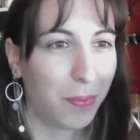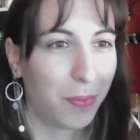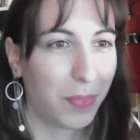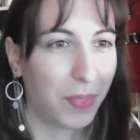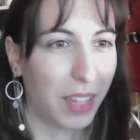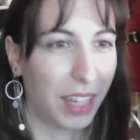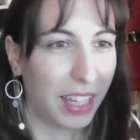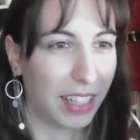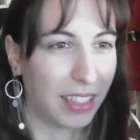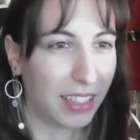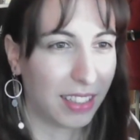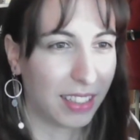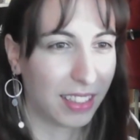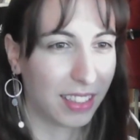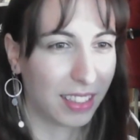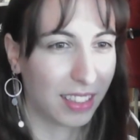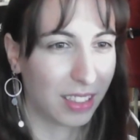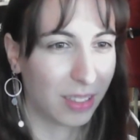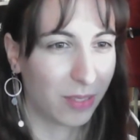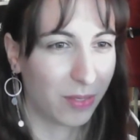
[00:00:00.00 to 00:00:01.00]
And
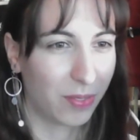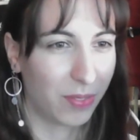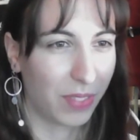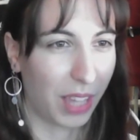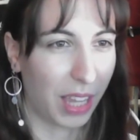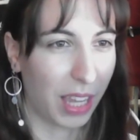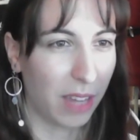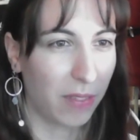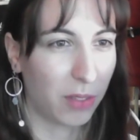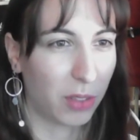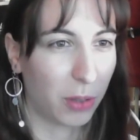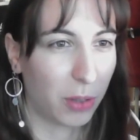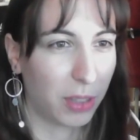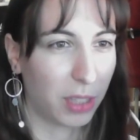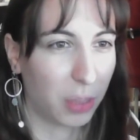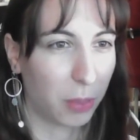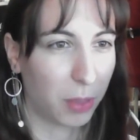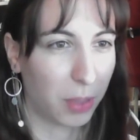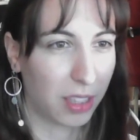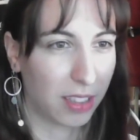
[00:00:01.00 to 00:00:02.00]
I have no idea
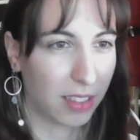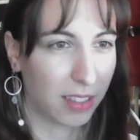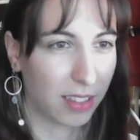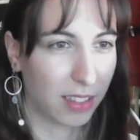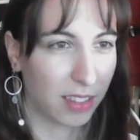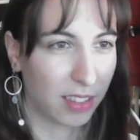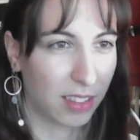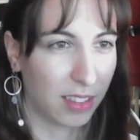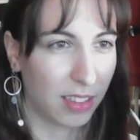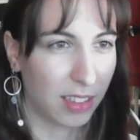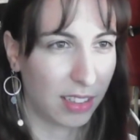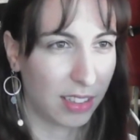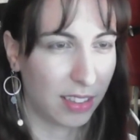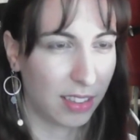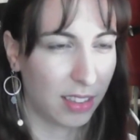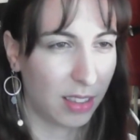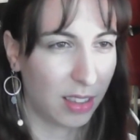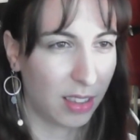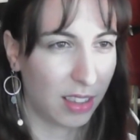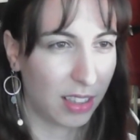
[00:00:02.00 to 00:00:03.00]
what this is. Is it
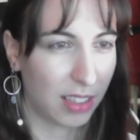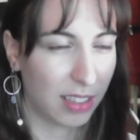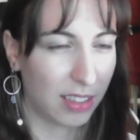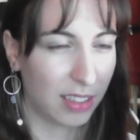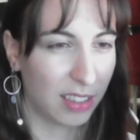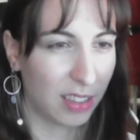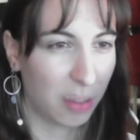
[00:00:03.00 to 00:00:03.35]
a